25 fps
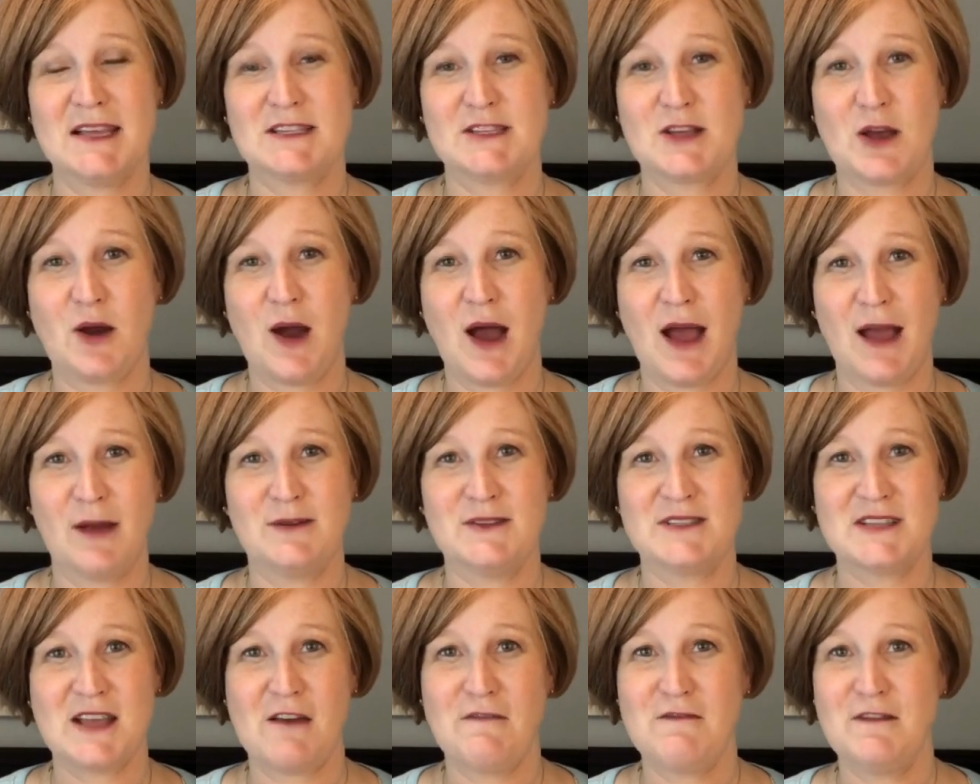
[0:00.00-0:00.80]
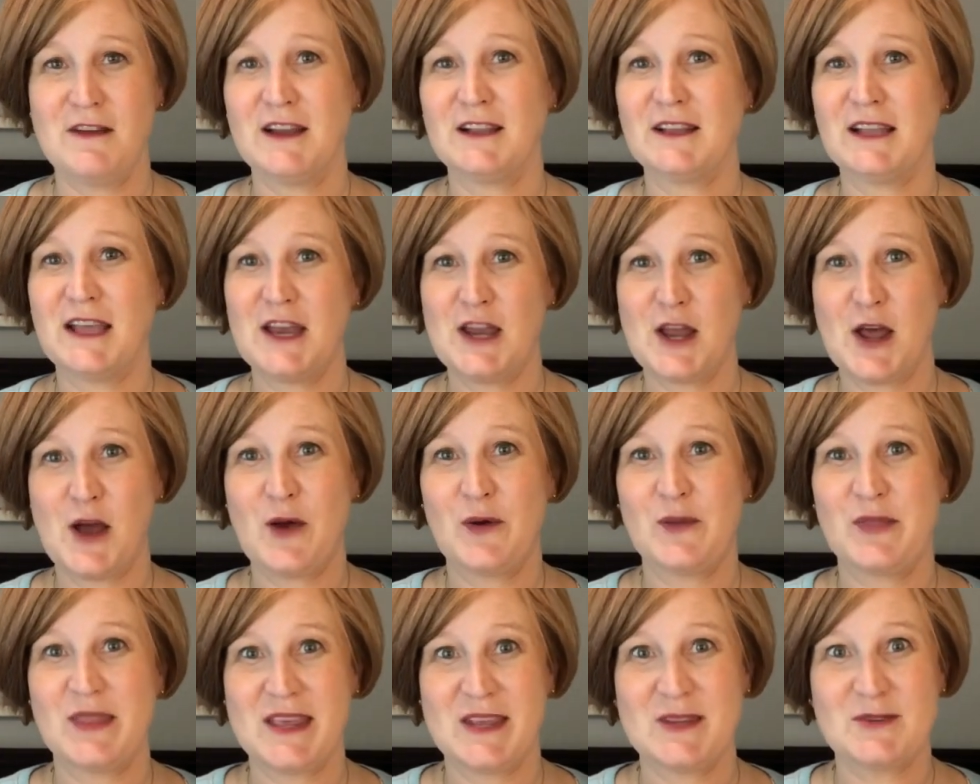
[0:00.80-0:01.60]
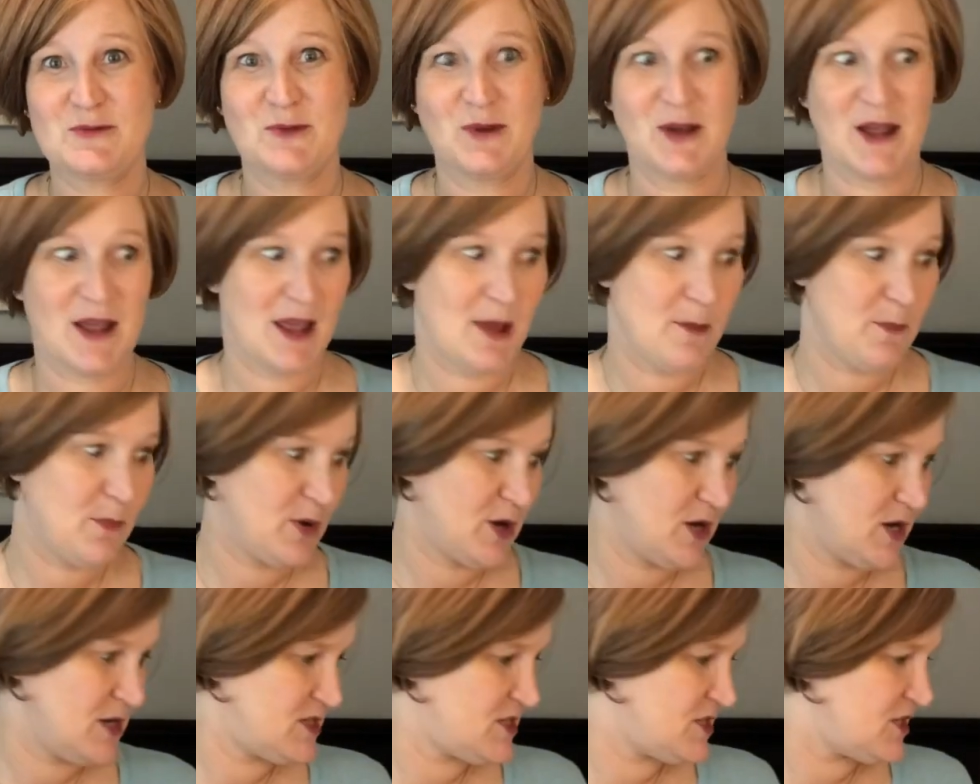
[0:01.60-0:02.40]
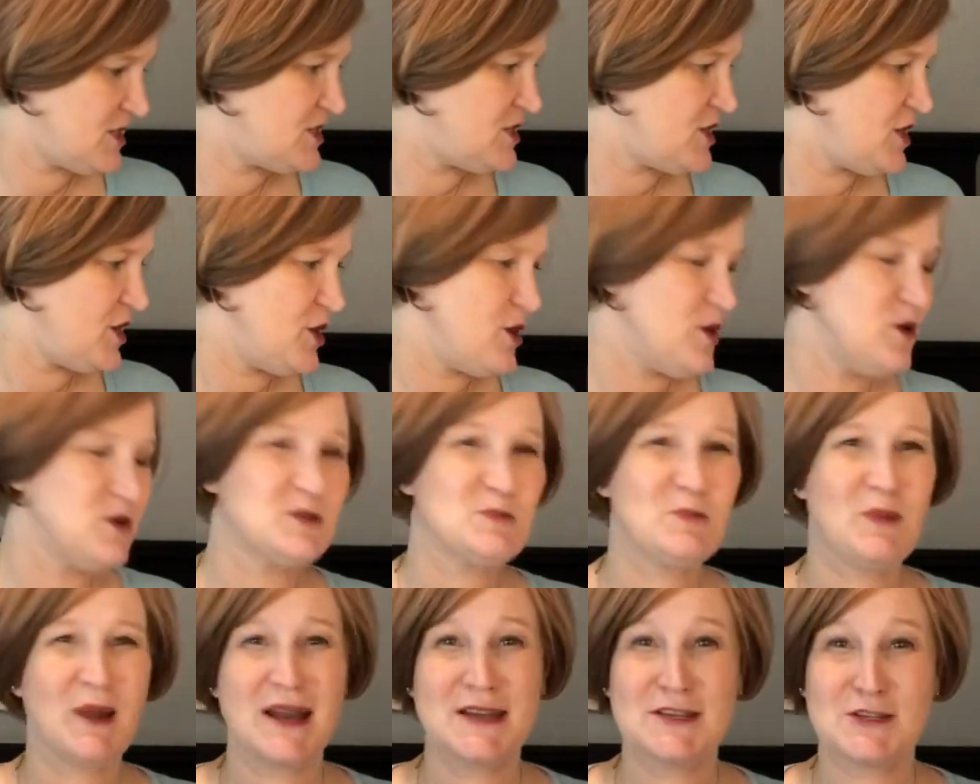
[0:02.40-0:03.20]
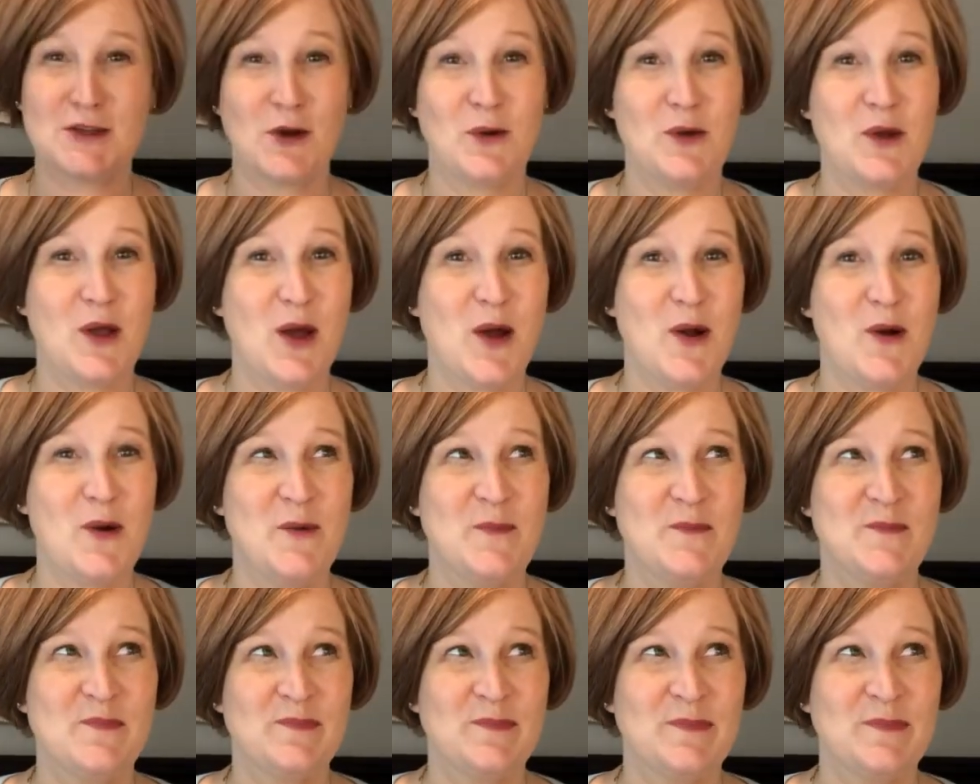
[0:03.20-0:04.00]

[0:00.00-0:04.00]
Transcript: So I definitely know these will get put to use, but I don't know